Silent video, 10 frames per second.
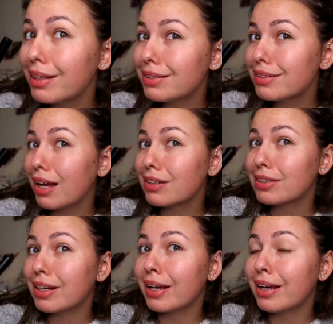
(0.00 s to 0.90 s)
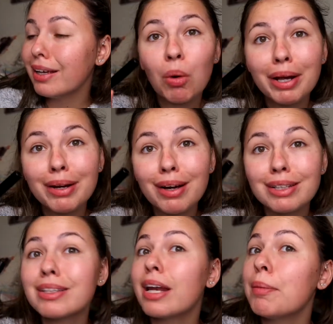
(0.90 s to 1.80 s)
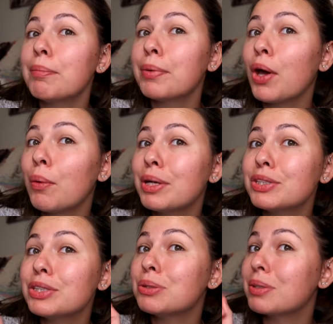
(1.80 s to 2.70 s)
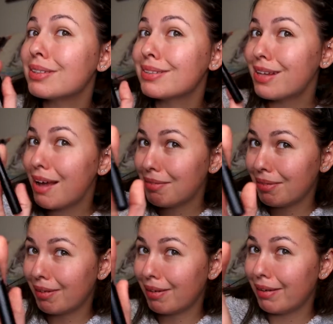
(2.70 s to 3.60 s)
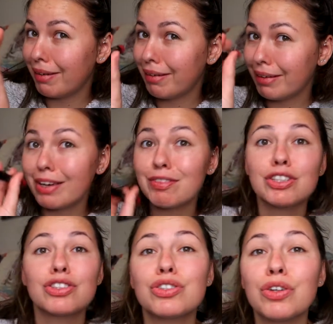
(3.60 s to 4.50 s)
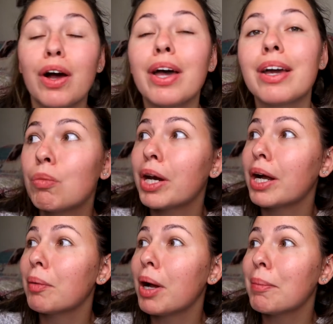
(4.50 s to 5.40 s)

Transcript: this is actually quite nice and I'm going to definitely give this a try when I wear